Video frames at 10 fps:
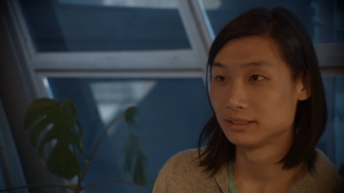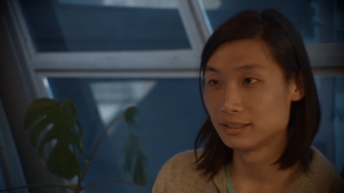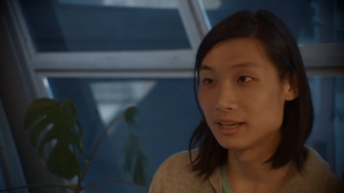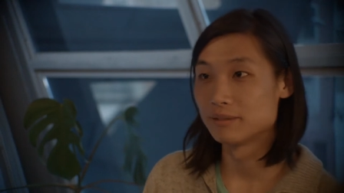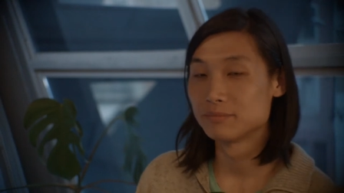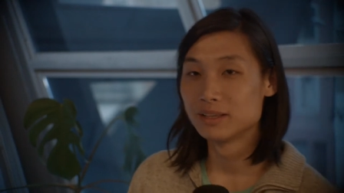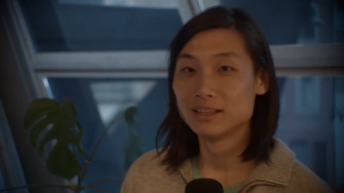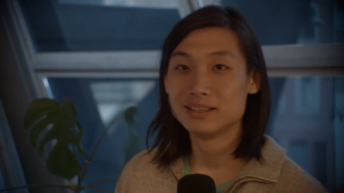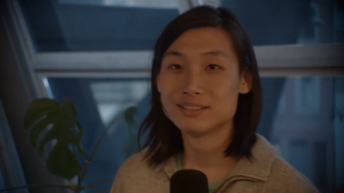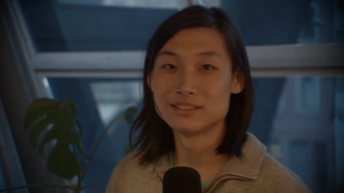Yeah.
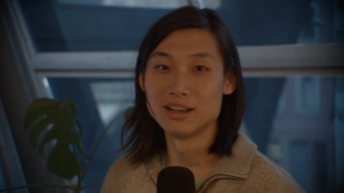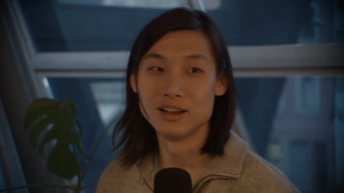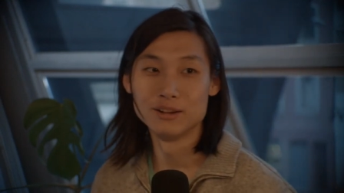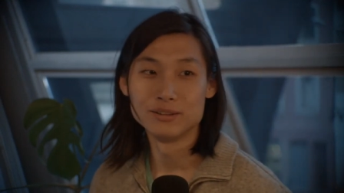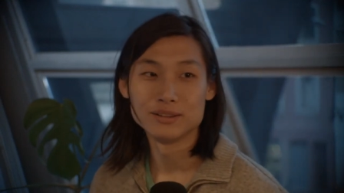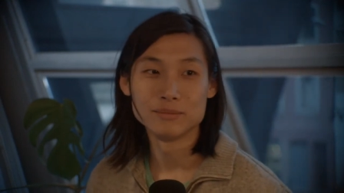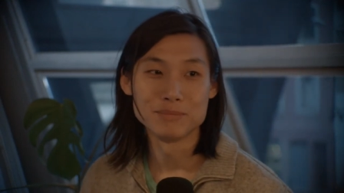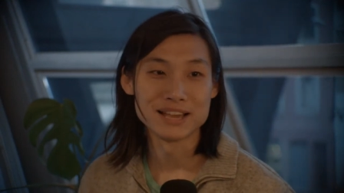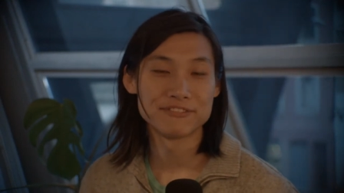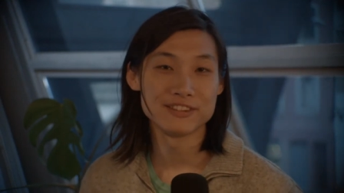So
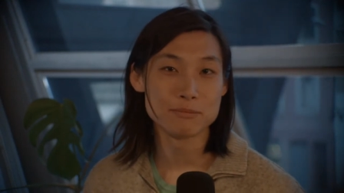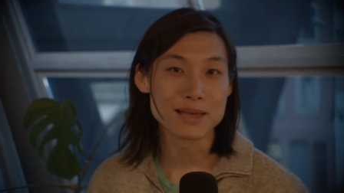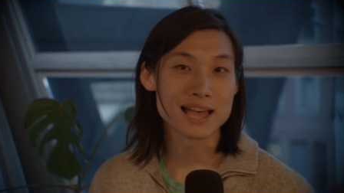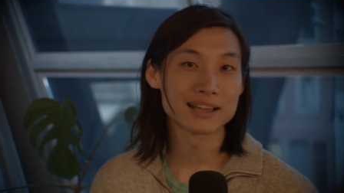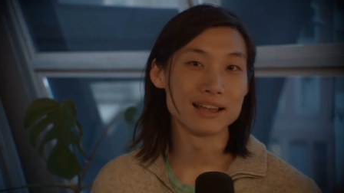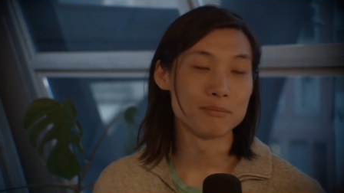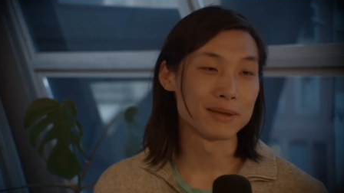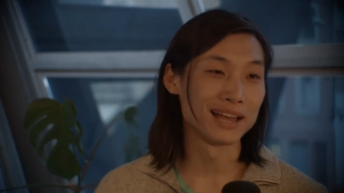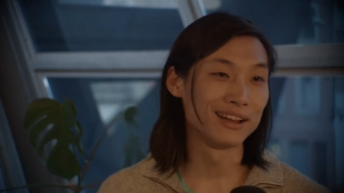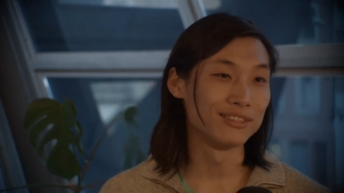my feedback
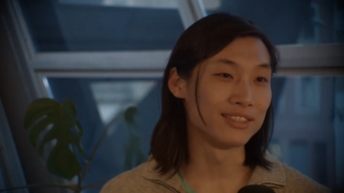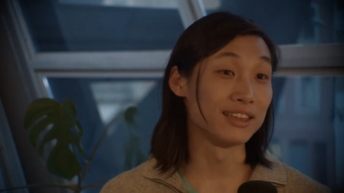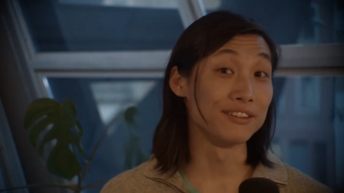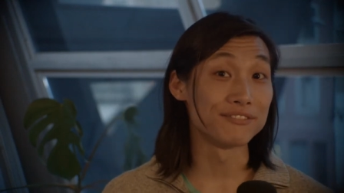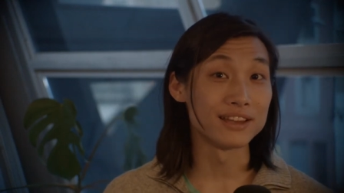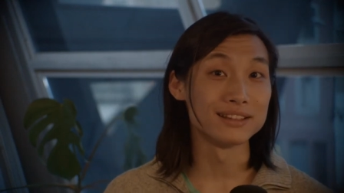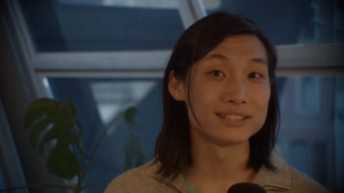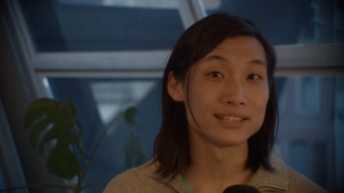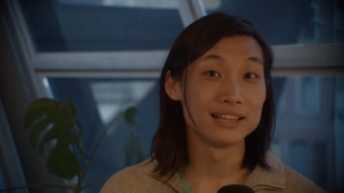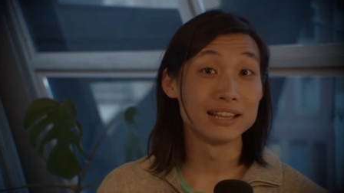about the
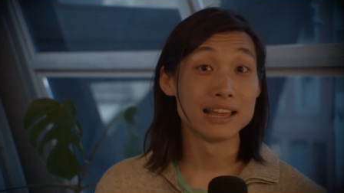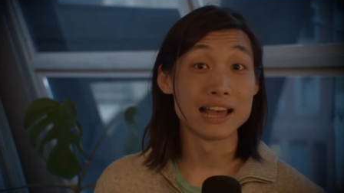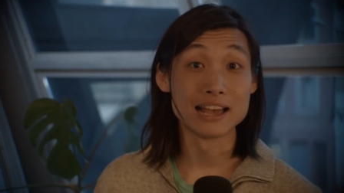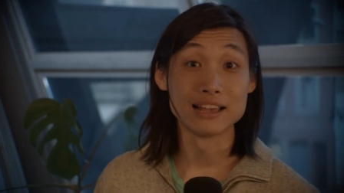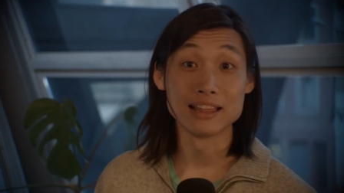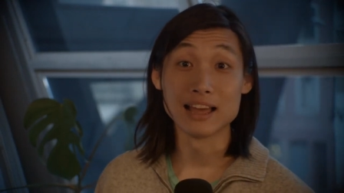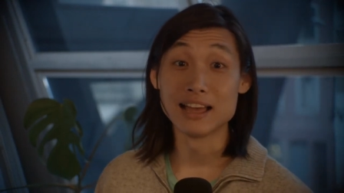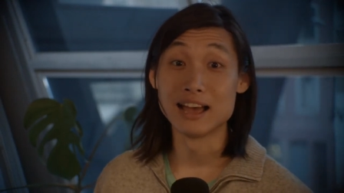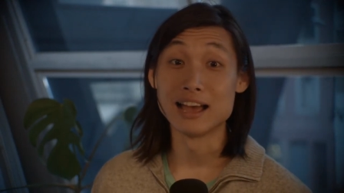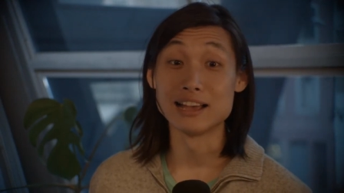event at,
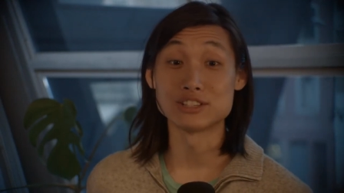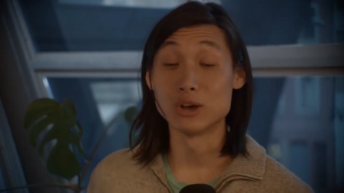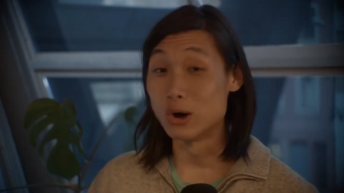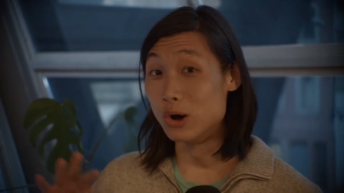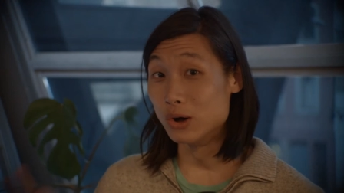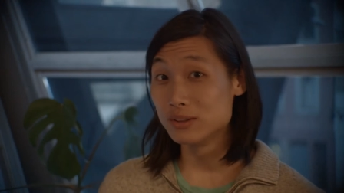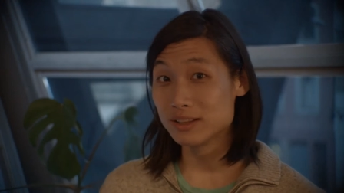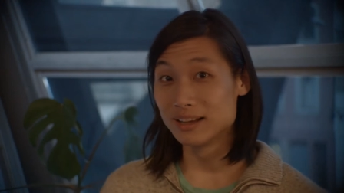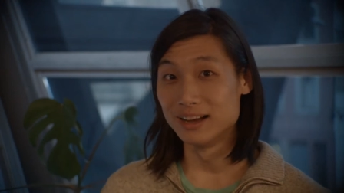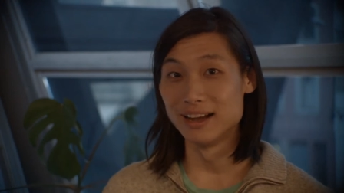uh, as a whole
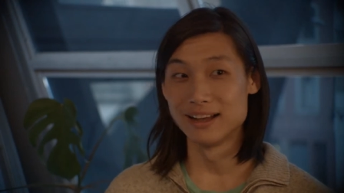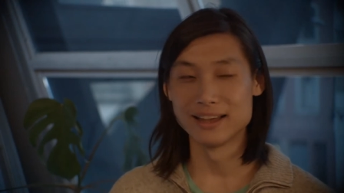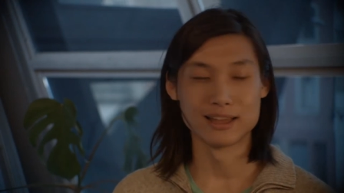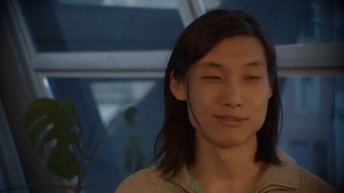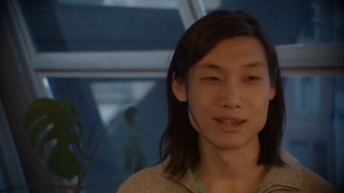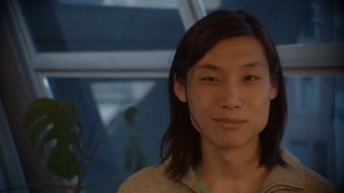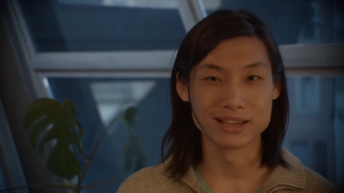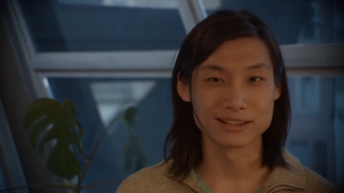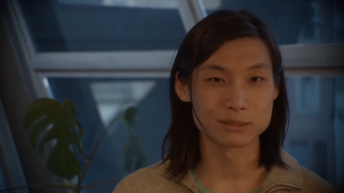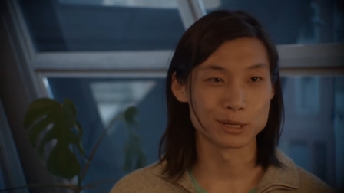uh, and, and
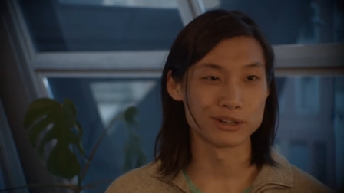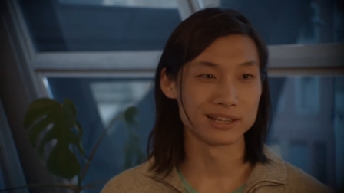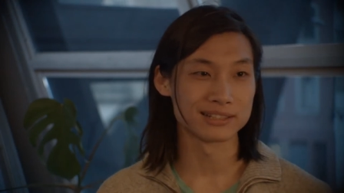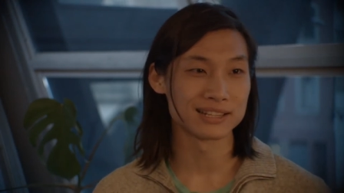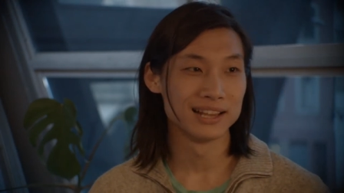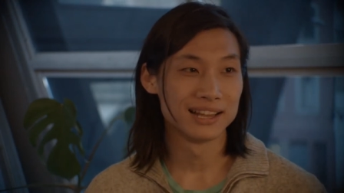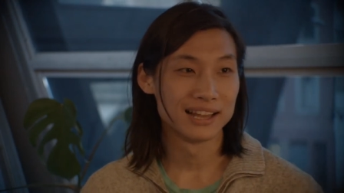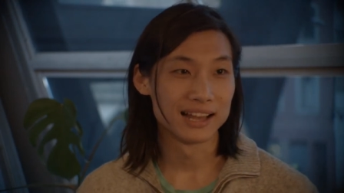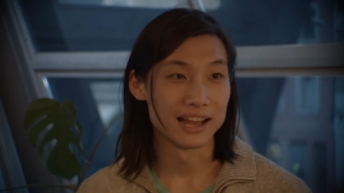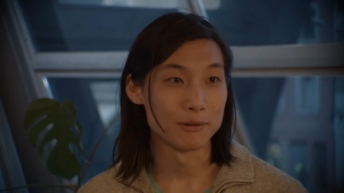my experience,
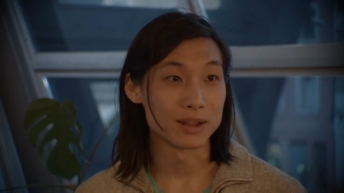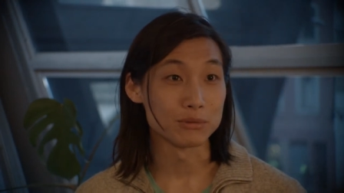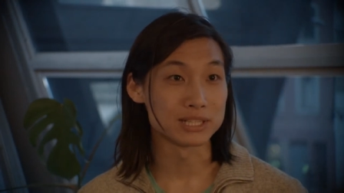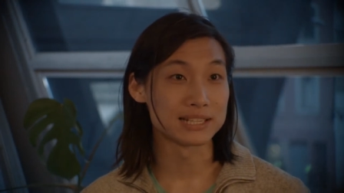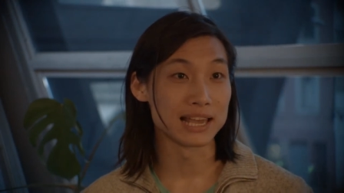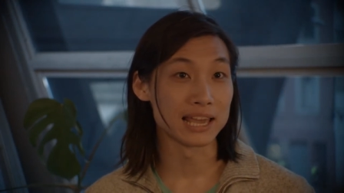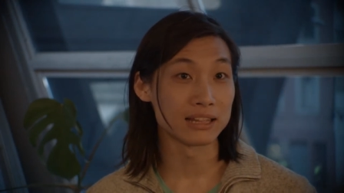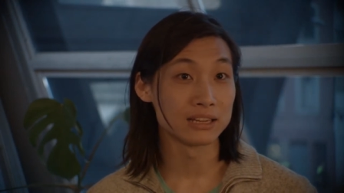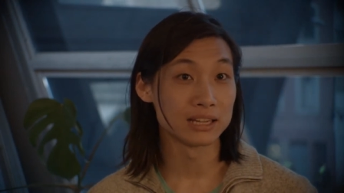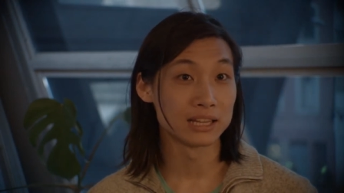um, I would say